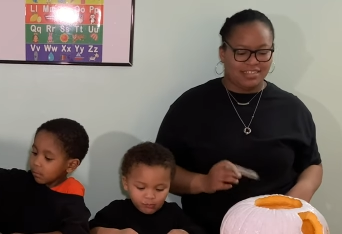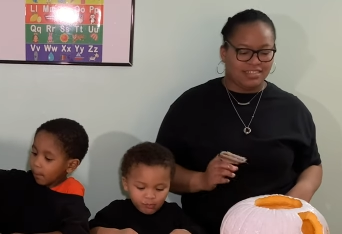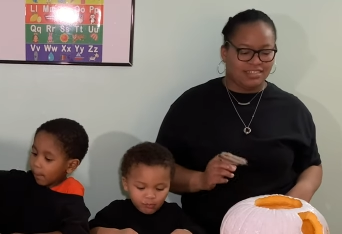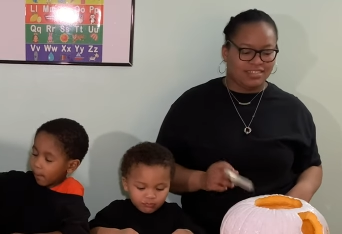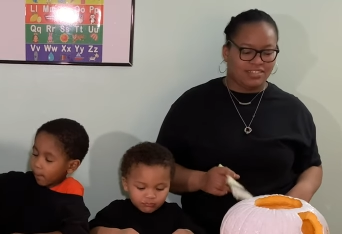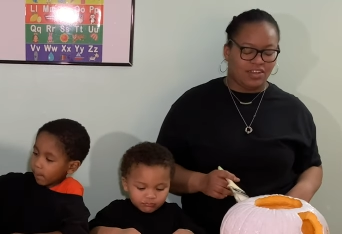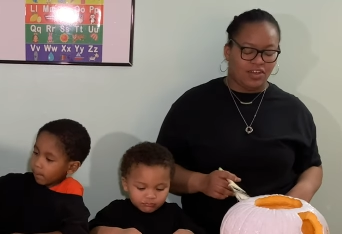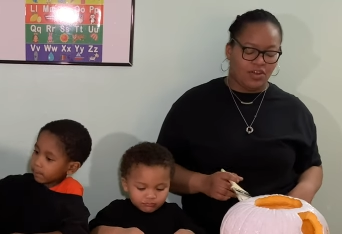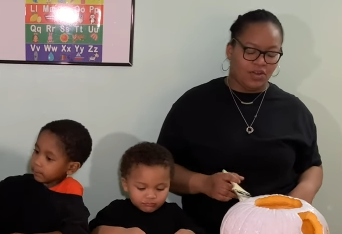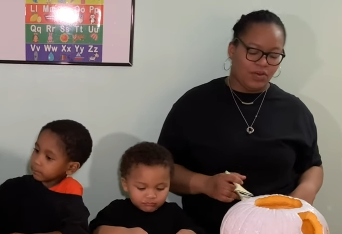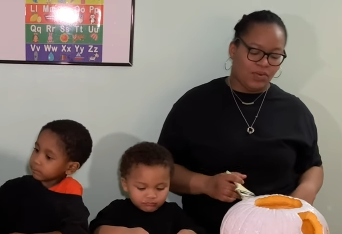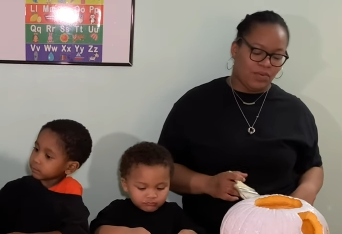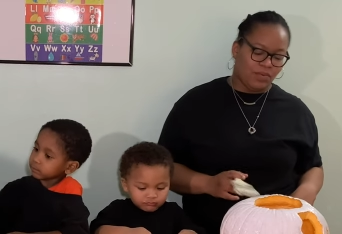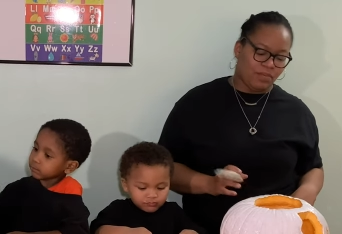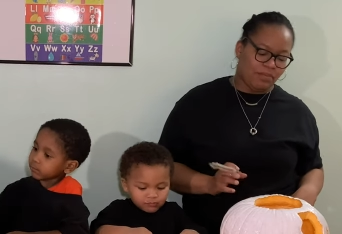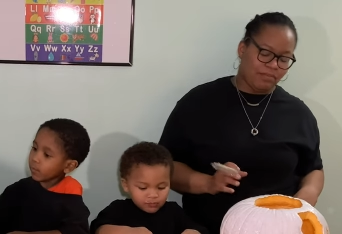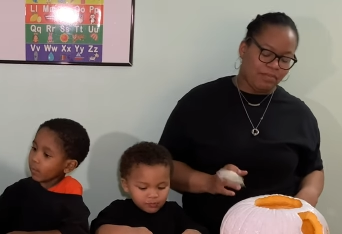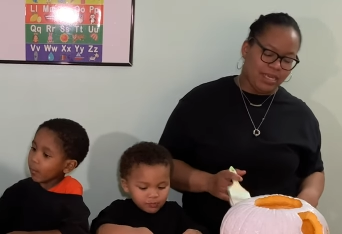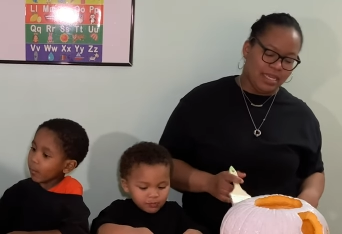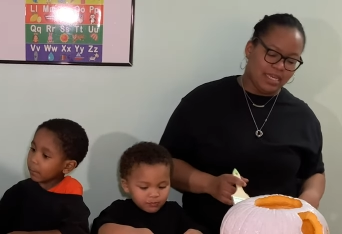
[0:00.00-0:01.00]
Speaker 1: So,
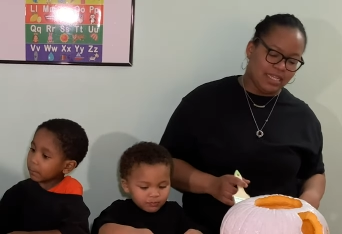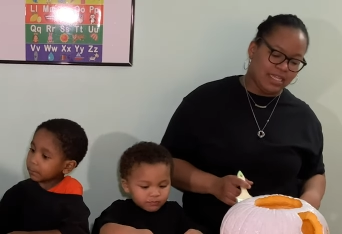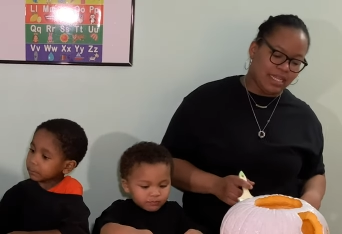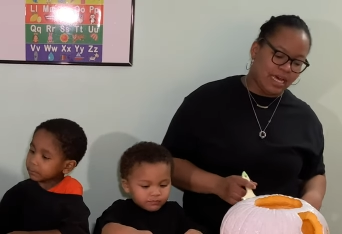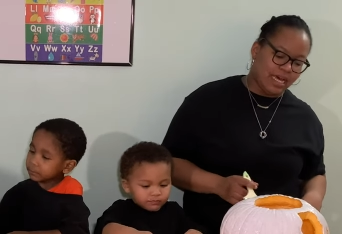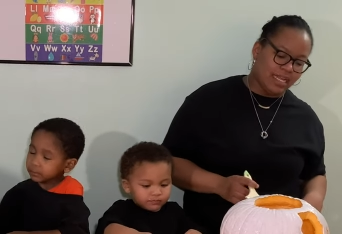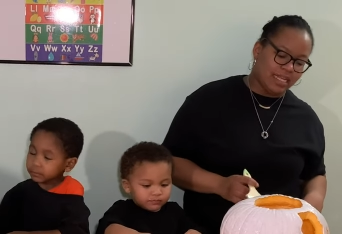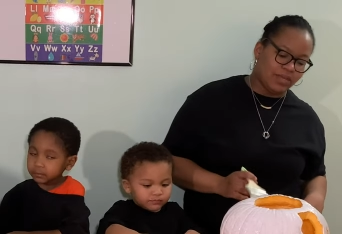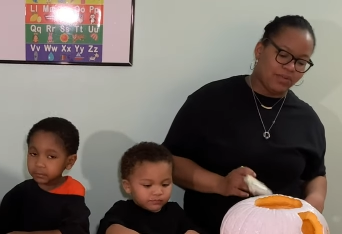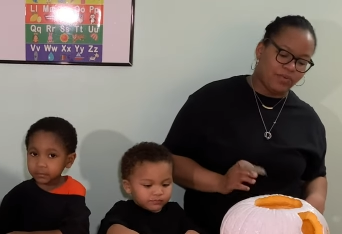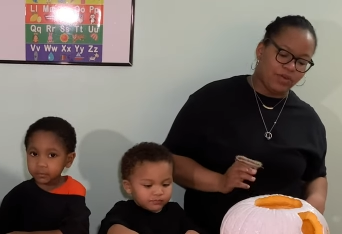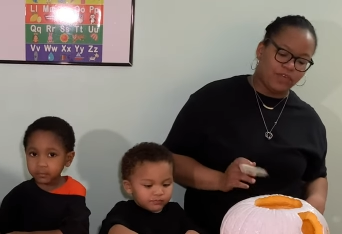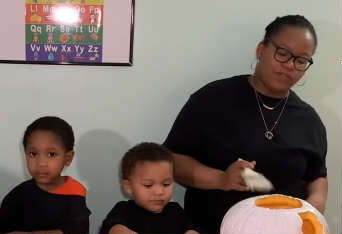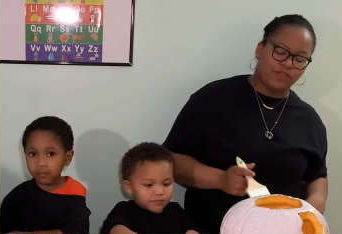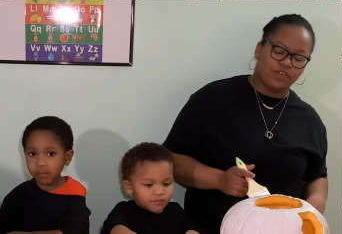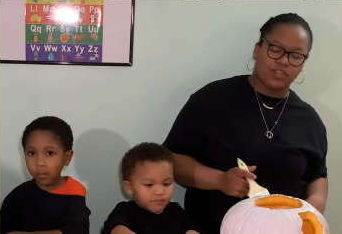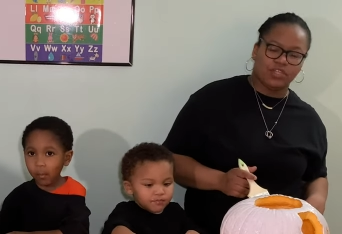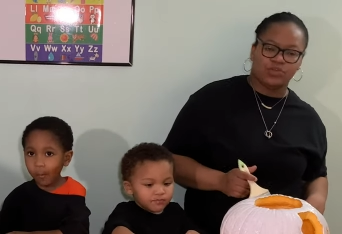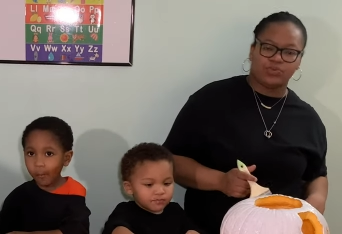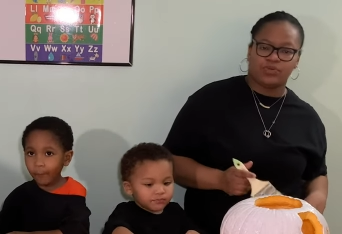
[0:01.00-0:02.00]
me and Lottie, we're
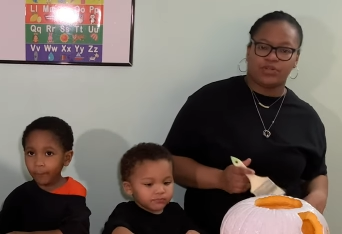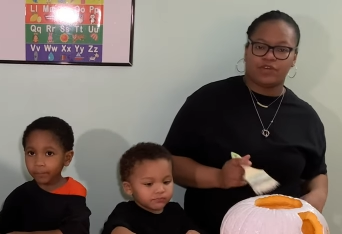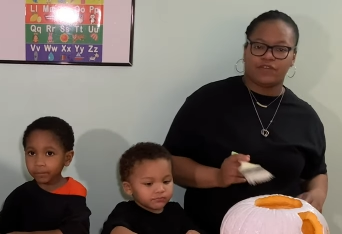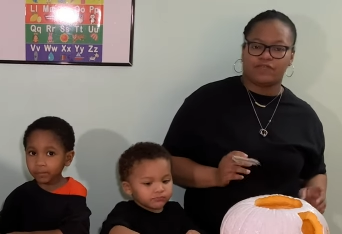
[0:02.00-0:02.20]
finished with our